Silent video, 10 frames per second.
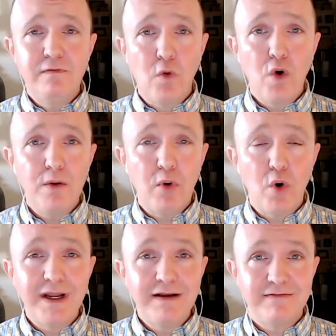four
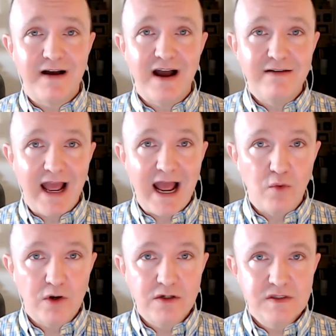point five
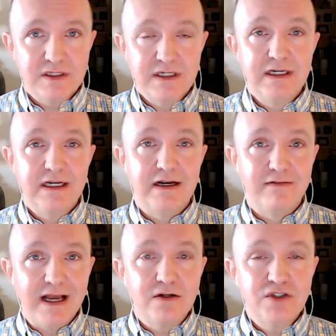hours of
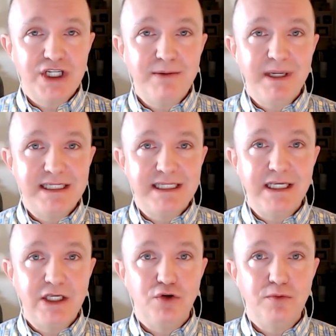
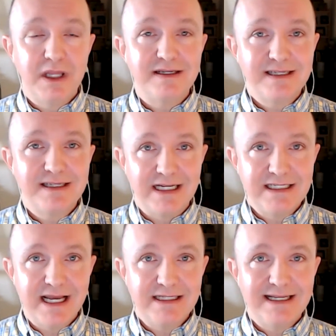LGBTQ plus
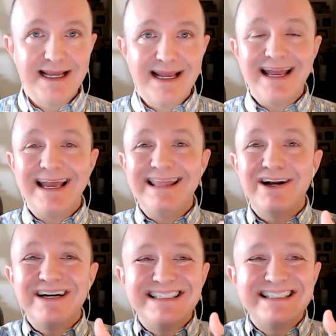content in
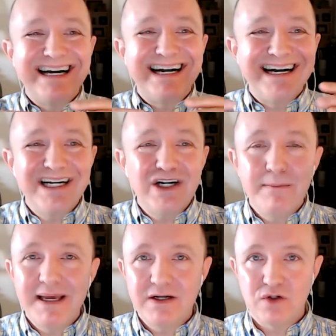their entire
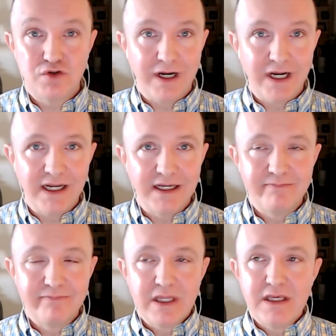medical
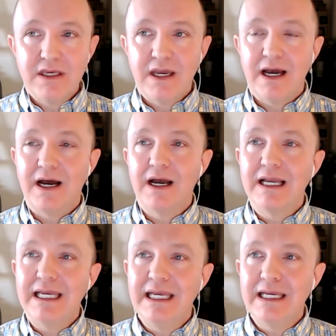training.
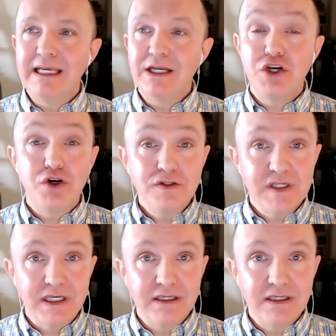Uh, in
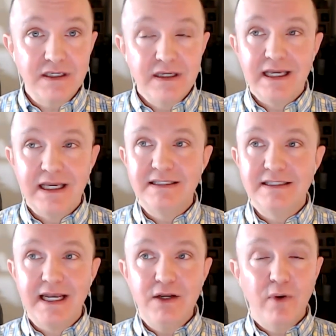nursing, it's
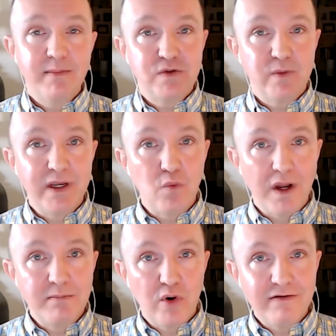anywhere between
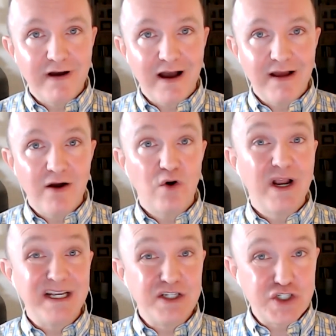1.5 hour
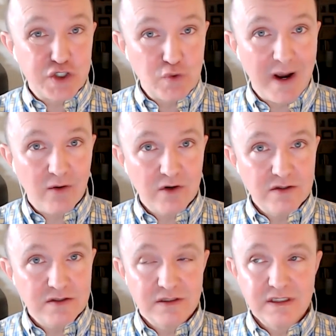and two
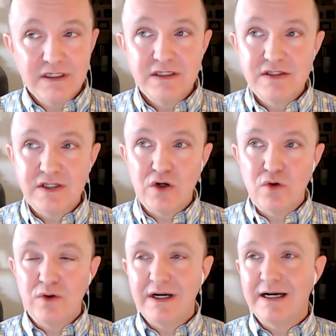hours.
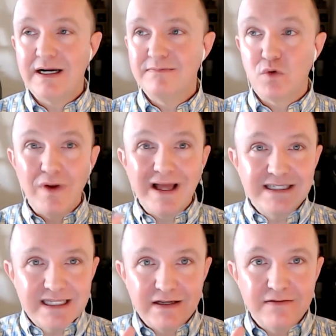So, um,
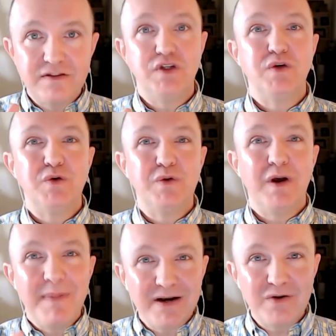relative to
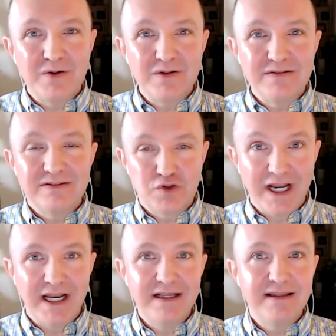a medical
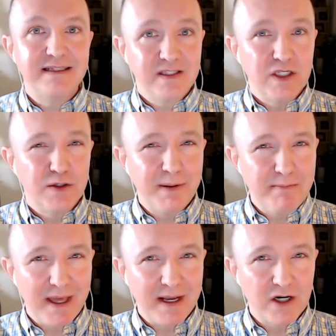training, that's a little
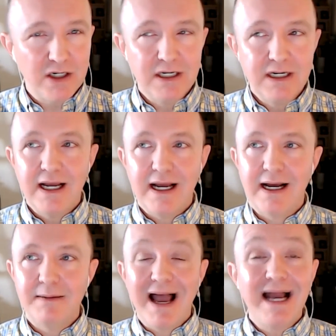bit better.
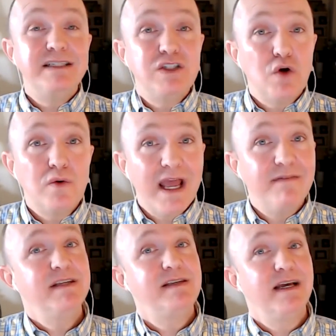Um, I don't
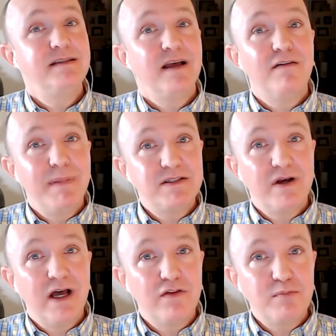have a sense of mental
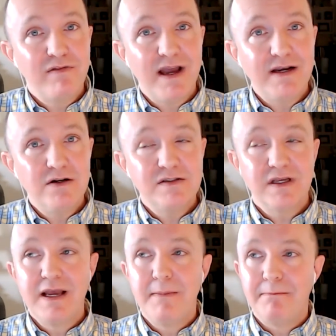health providers.
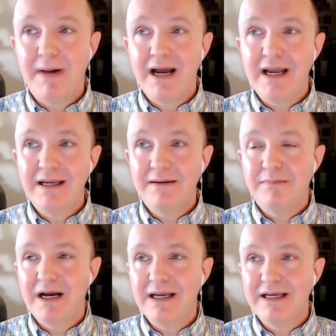My
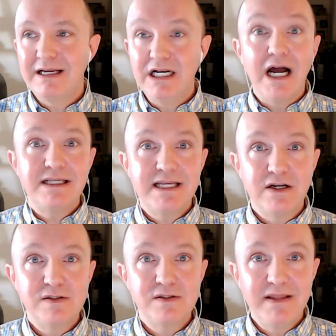my gut
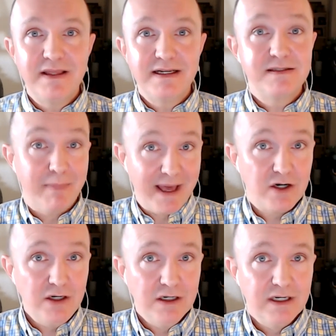tells me that it's
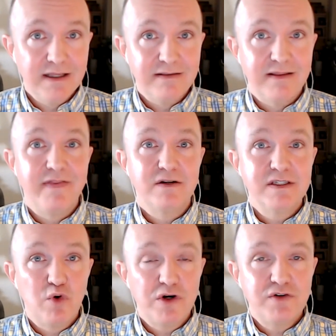better, that there
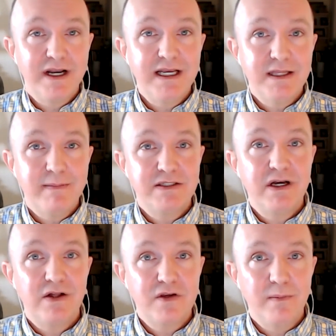is more training in the mental
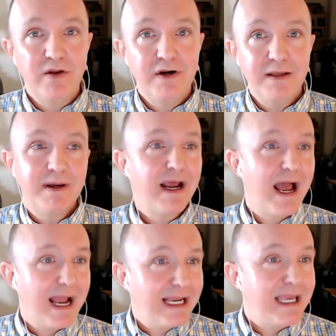health community, but
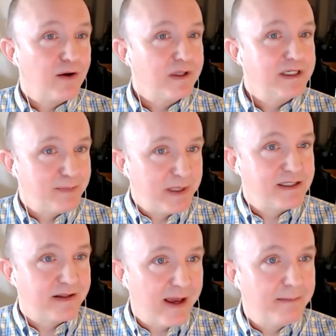I, I can't really speak
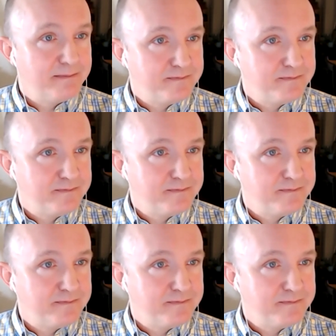to that.